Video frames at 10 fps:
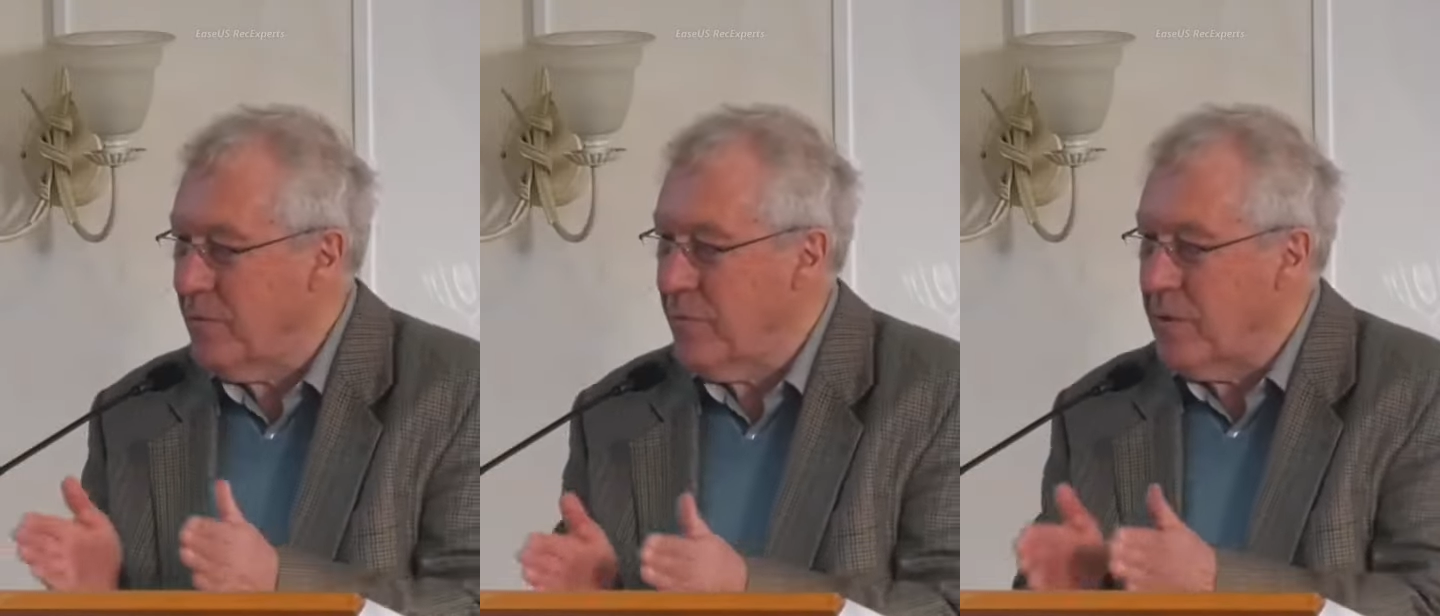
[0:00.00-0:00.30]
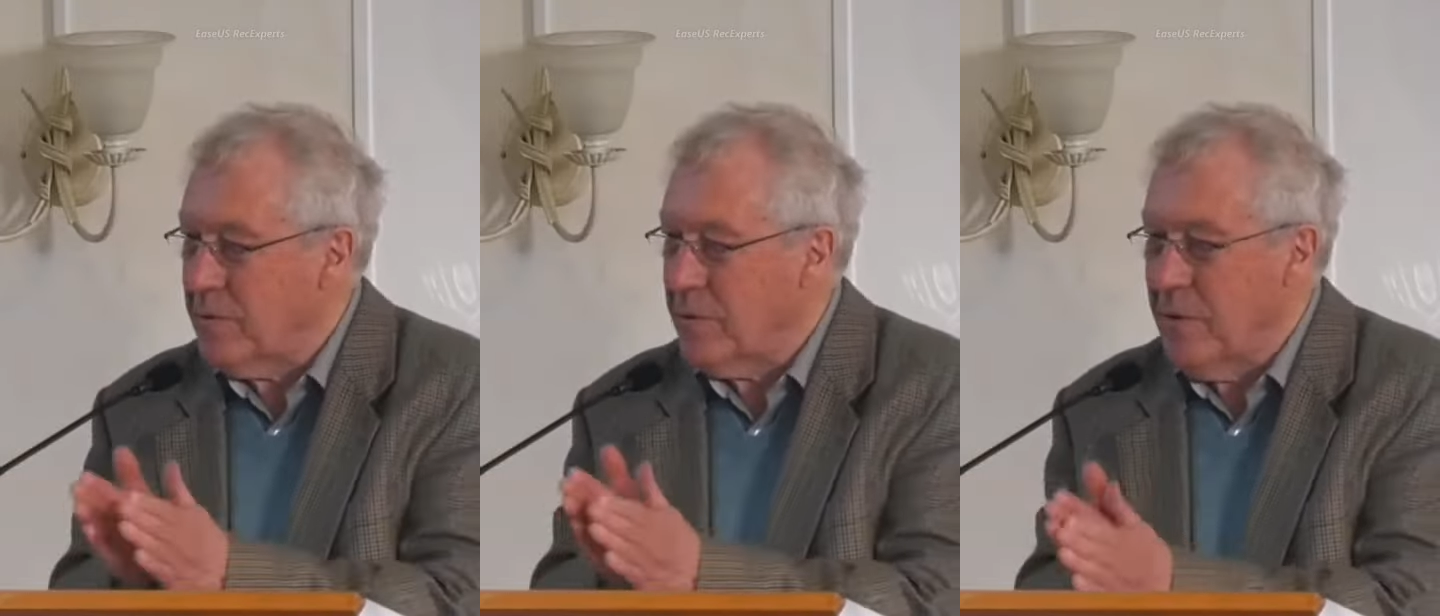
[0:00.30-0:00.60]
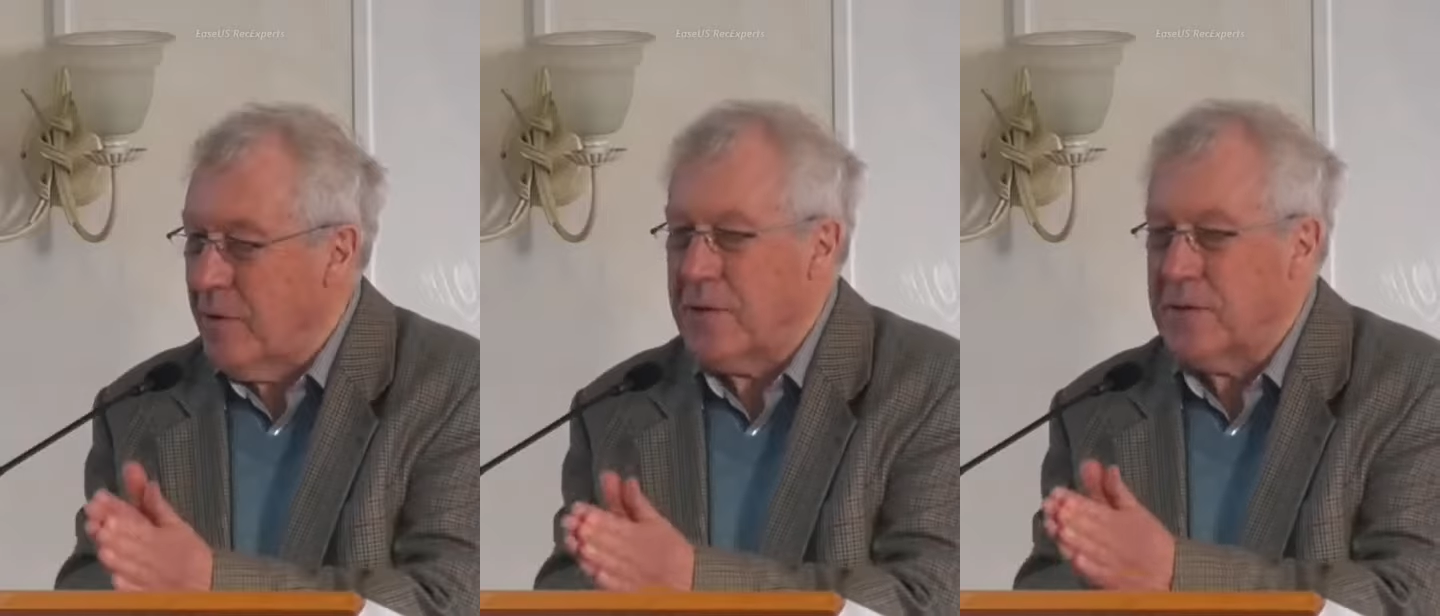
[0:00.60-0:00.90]
whether you can go
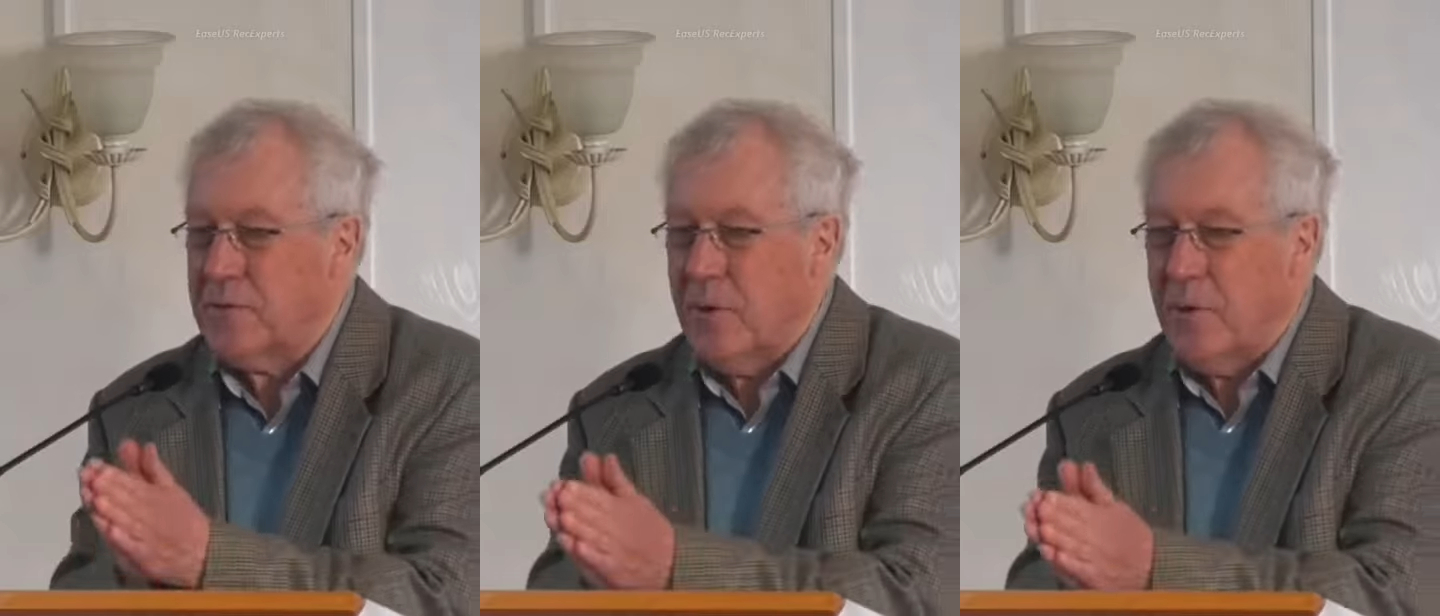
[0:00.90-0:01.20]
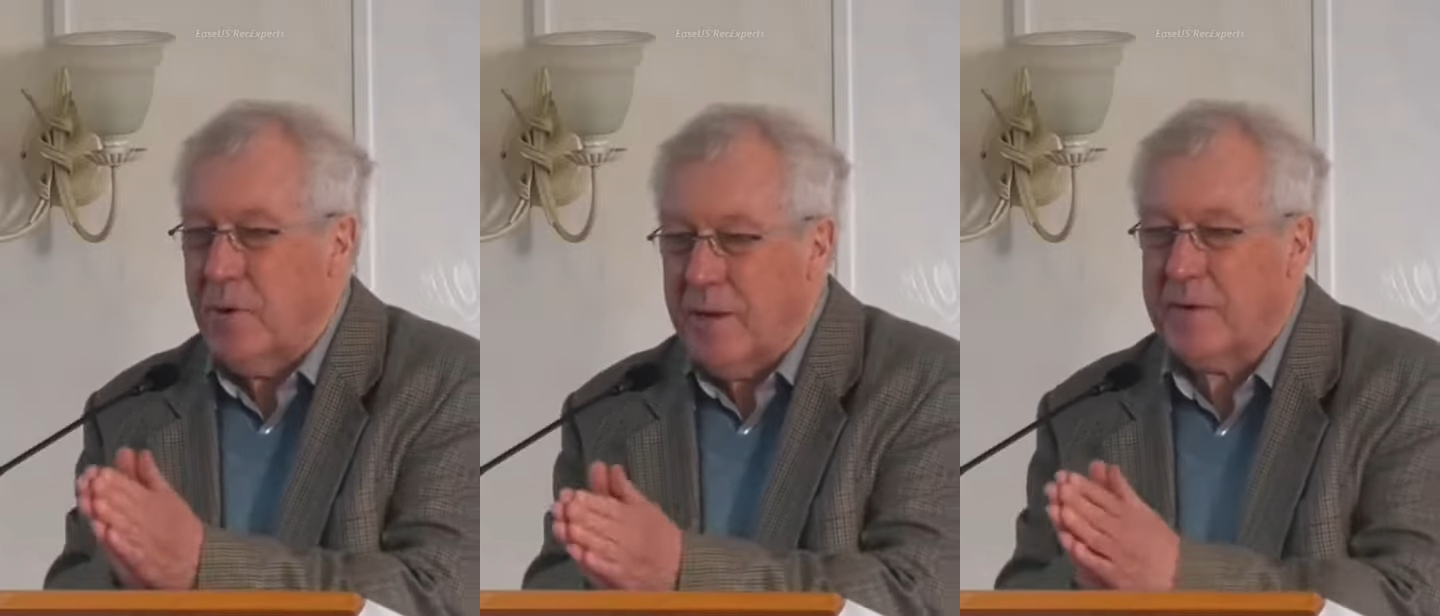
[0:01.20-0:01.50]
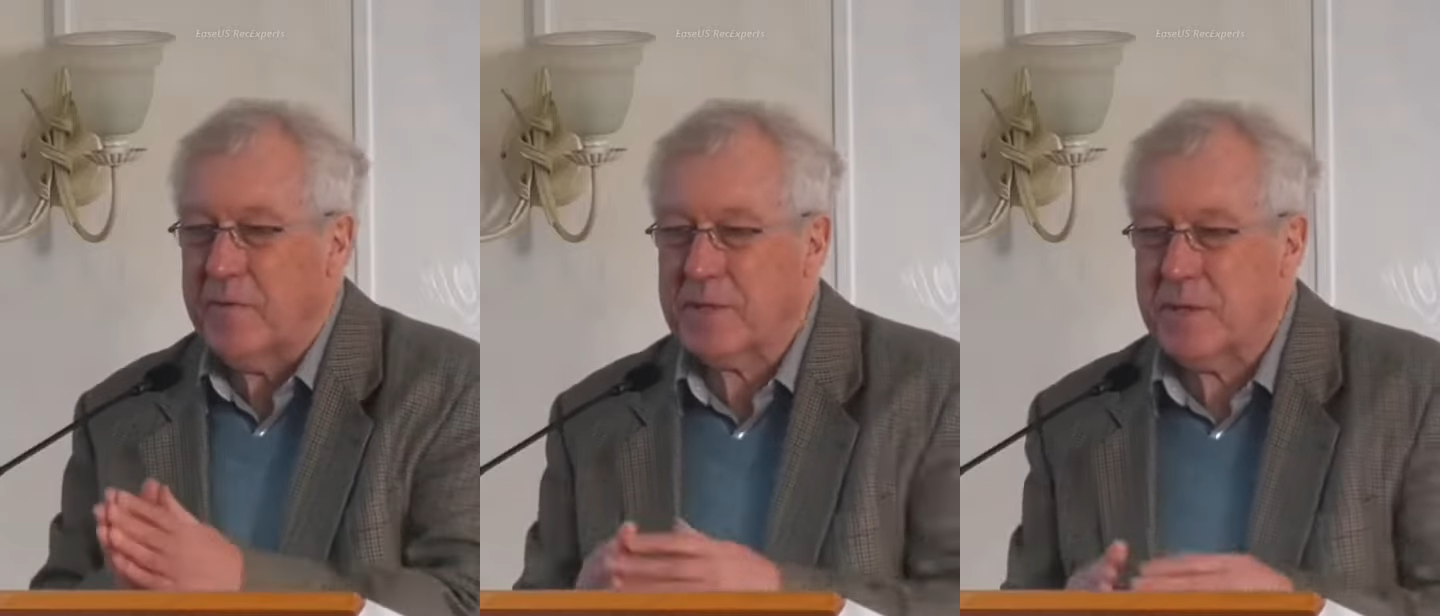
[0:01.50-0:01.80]
into or out
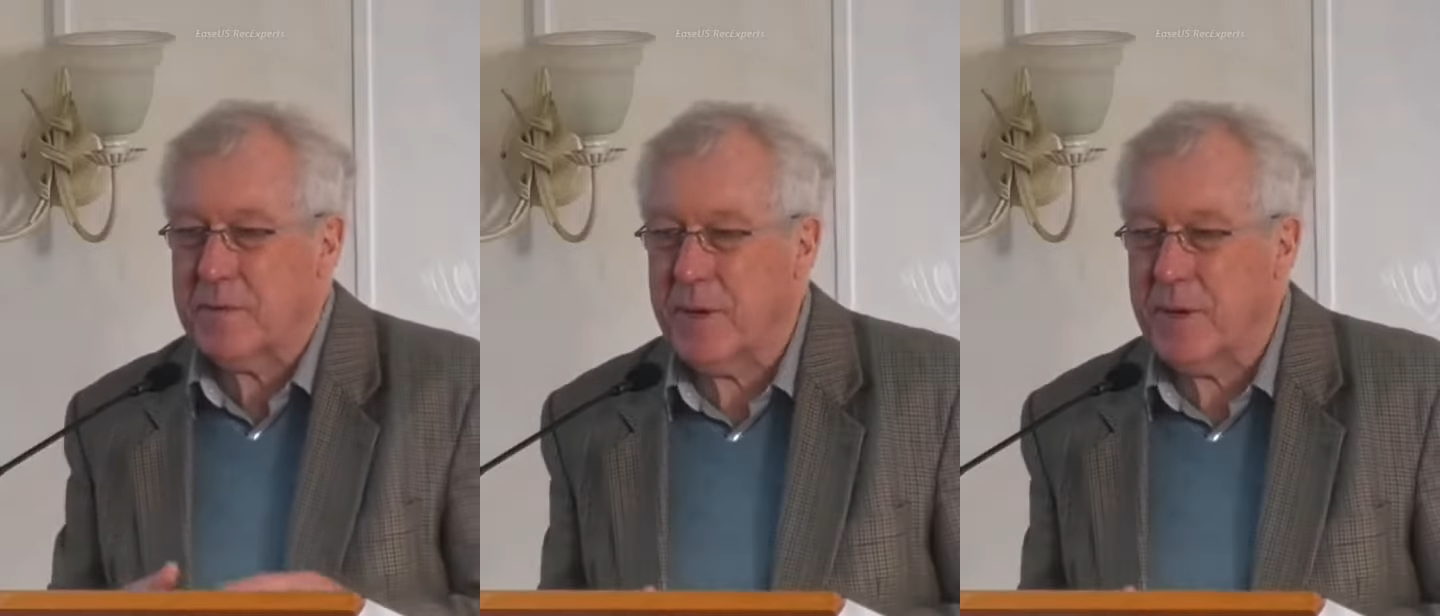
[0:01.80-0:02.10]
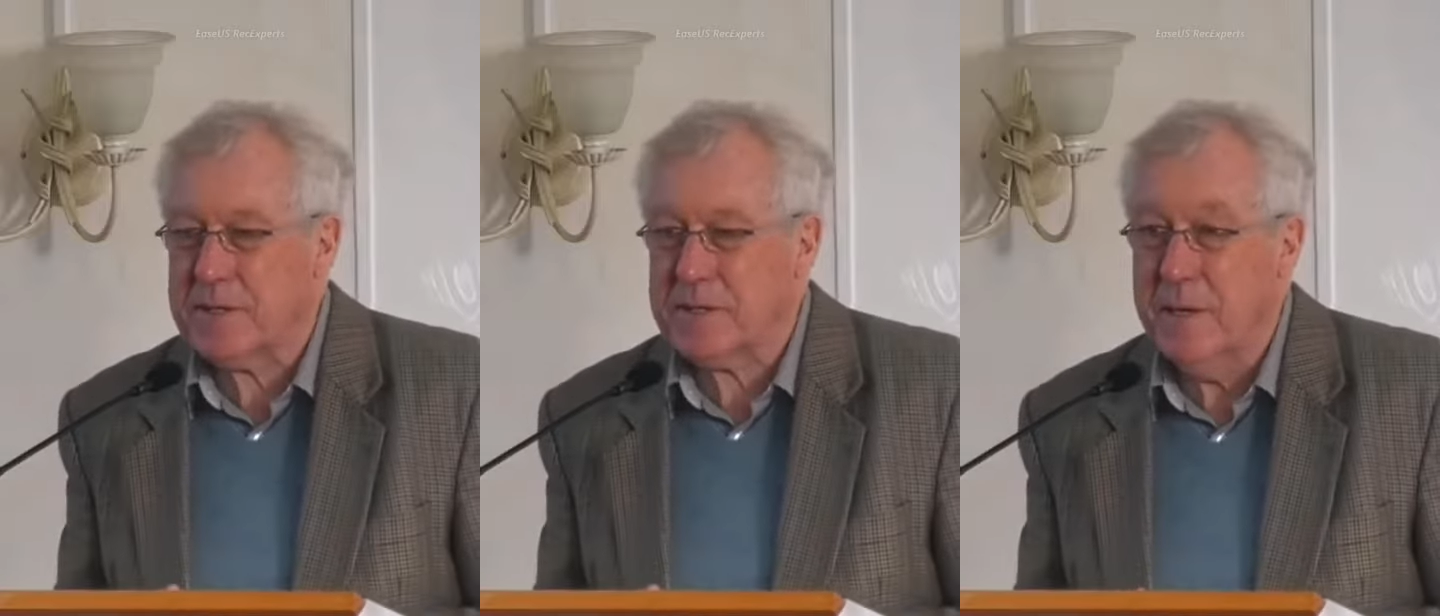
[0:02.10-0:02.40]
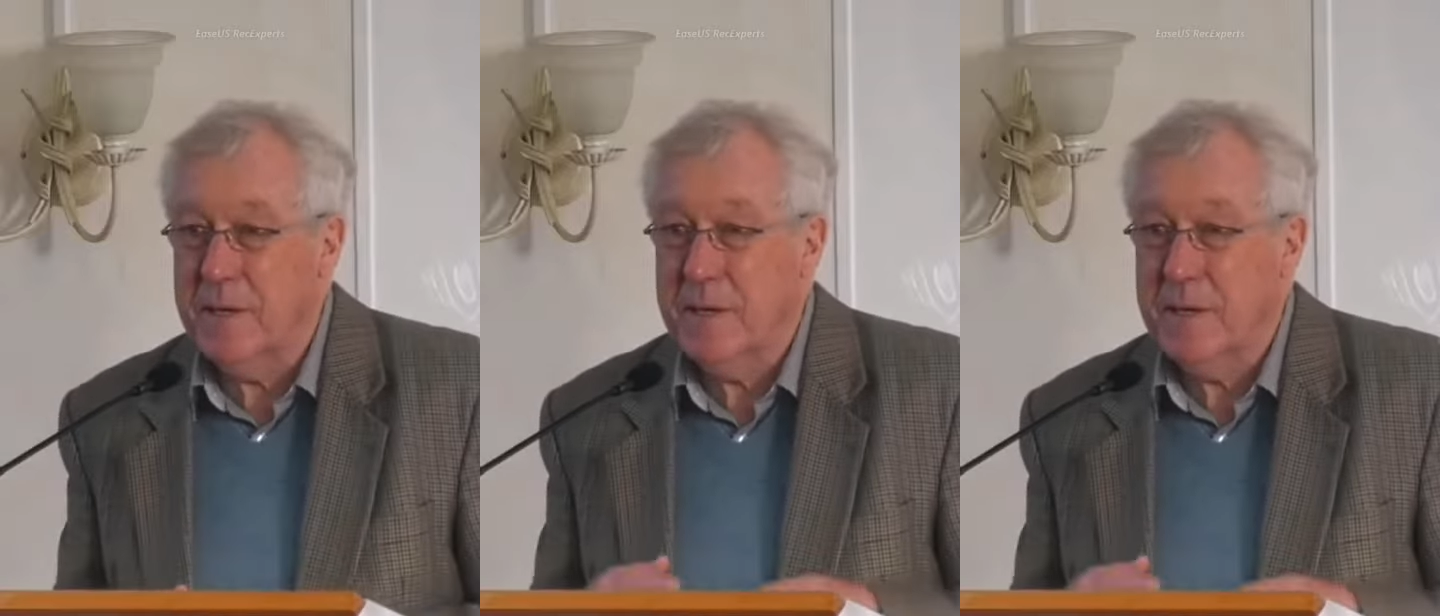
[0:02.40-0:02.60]
of a certain place,